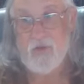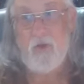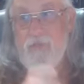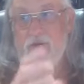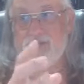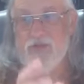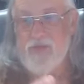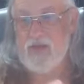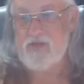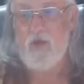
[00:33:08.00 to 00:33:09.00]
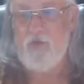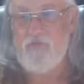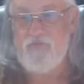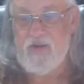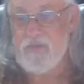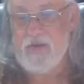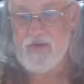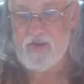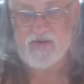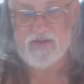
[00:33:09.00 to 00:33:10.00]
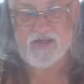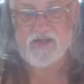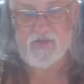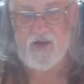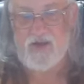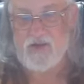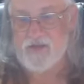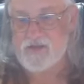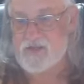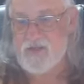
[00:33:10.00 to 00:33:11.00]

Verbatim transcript: the whole bunch of them, like the whole family, like six or eight of these